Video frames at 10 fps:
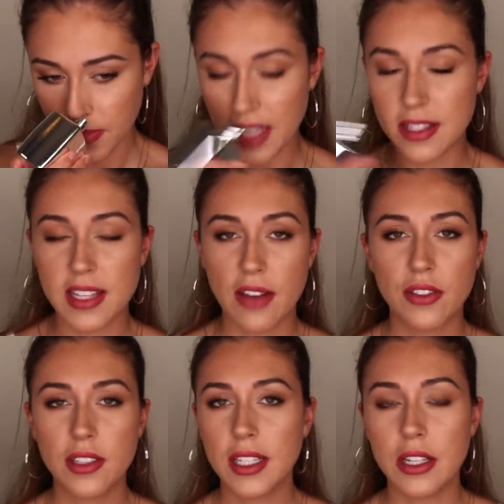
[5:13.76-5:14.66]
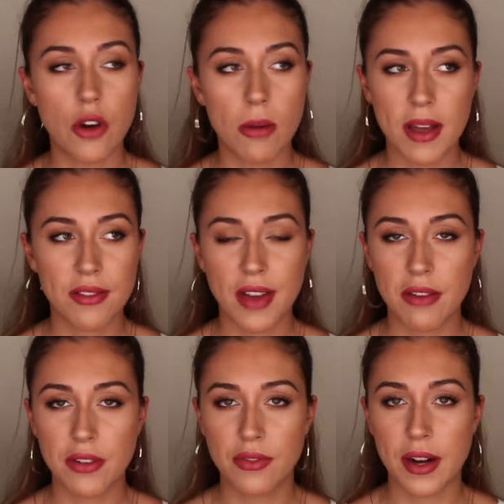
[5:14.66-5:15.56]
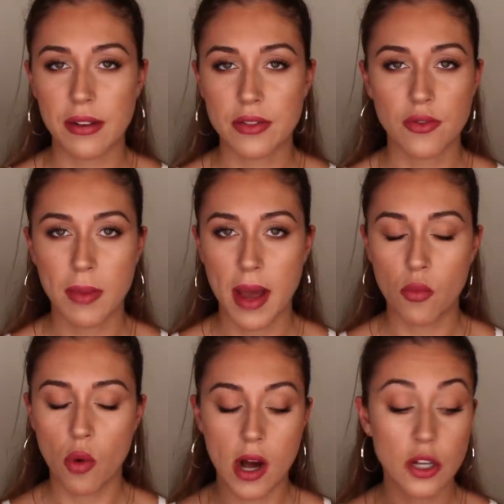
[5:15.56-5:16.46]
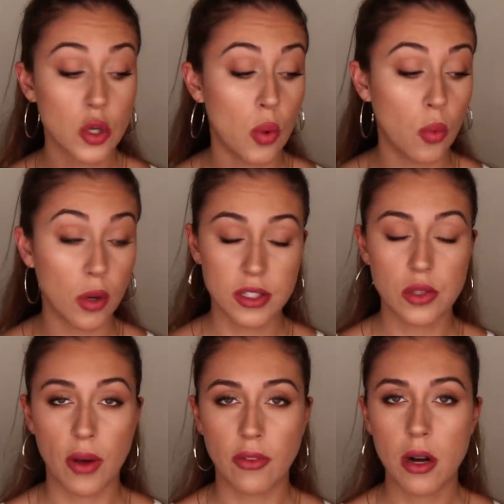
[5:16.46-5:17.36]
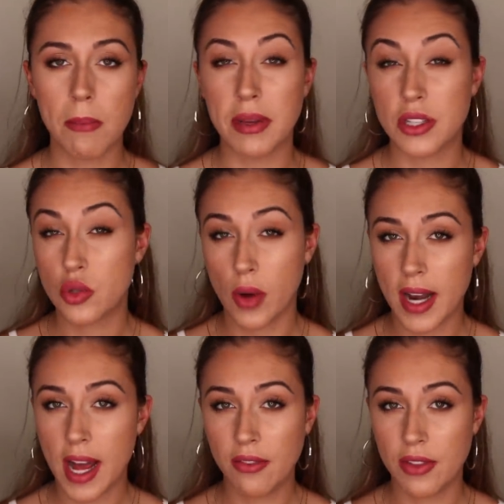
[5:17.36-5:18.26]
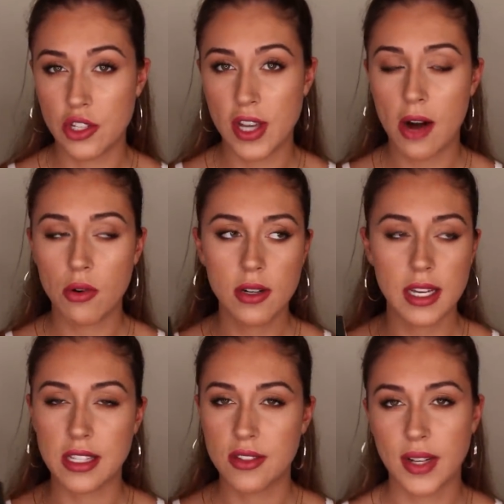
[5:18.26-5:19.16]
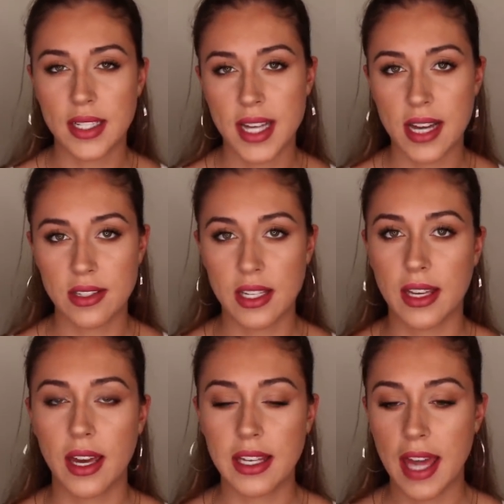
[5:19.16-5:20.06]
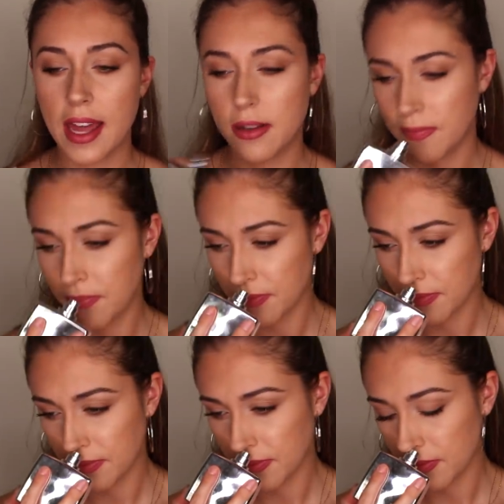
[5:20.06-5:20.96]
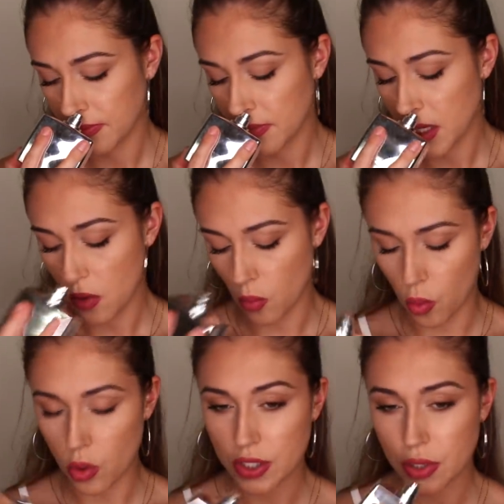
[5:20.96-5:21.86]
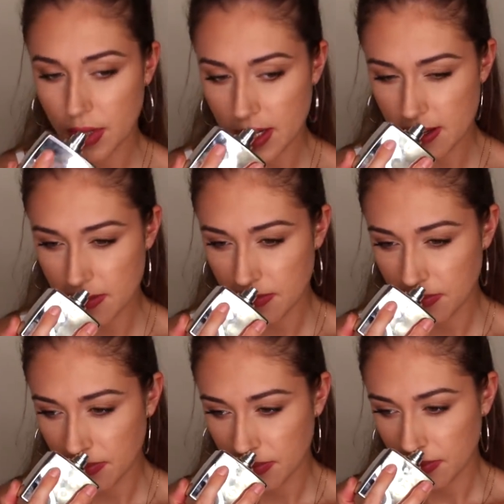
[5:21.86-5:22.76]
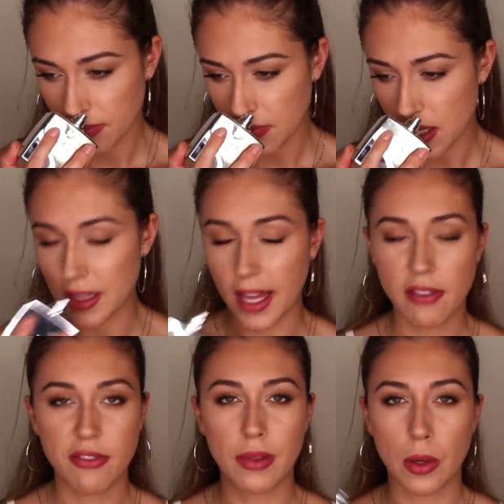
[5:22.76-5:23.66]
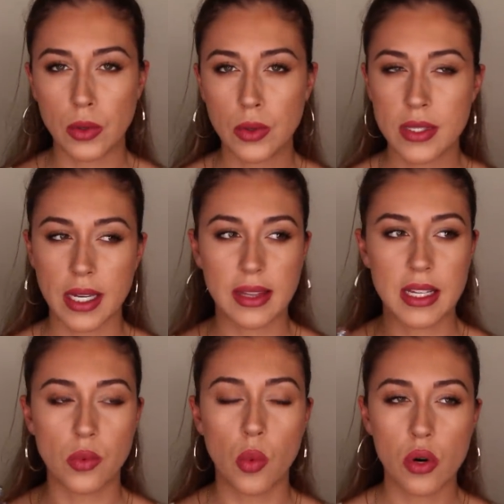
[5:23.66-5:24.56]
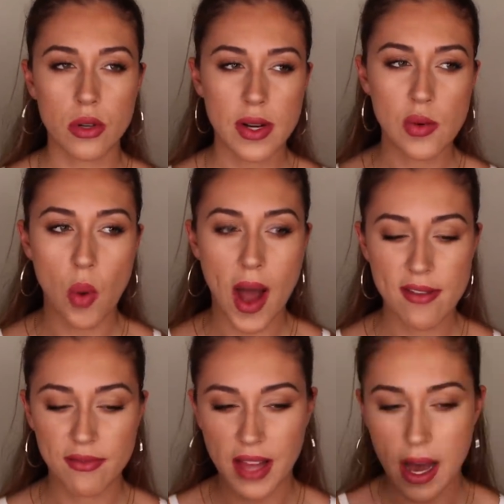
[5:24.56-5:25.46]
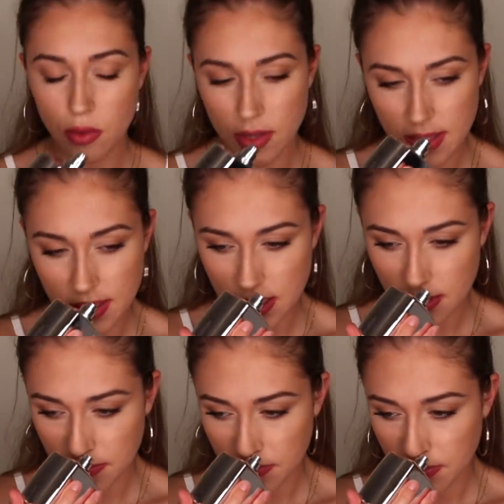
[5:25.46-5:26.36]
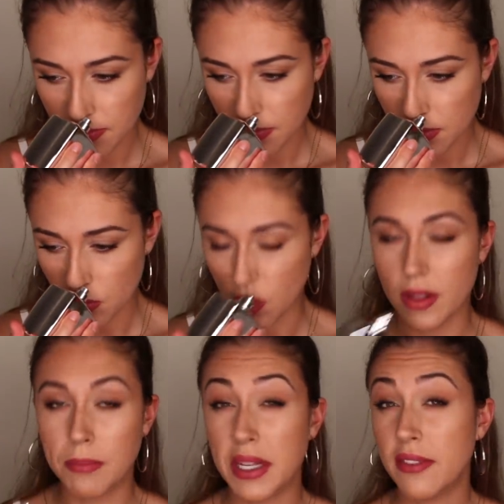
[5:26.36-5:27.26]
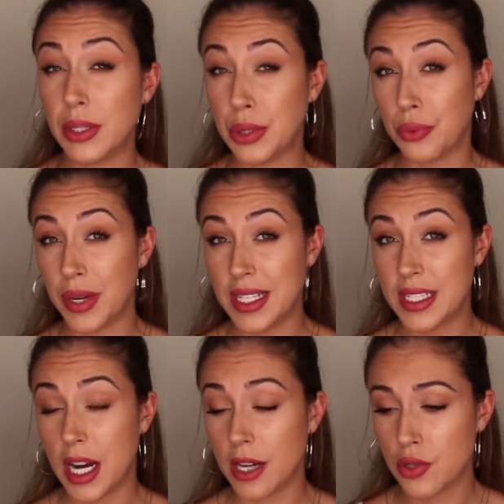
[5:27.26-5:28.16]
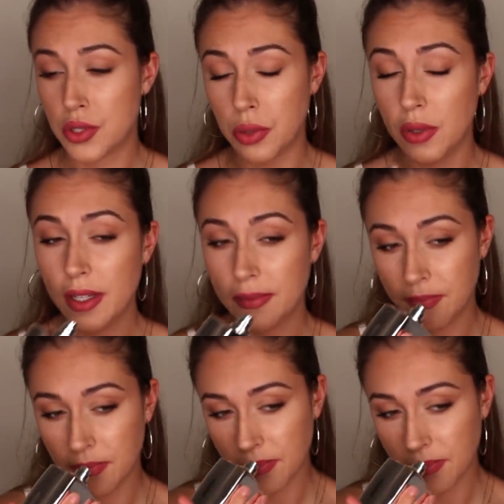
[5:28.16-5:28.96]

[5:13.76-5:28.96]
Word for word: it's definitely not my favorite fragrance from Amouage whatsoever, but straight out of the shower, it's fantastic. Again, watery, like florals, like these watery white flowers with a bit of a green touch to it.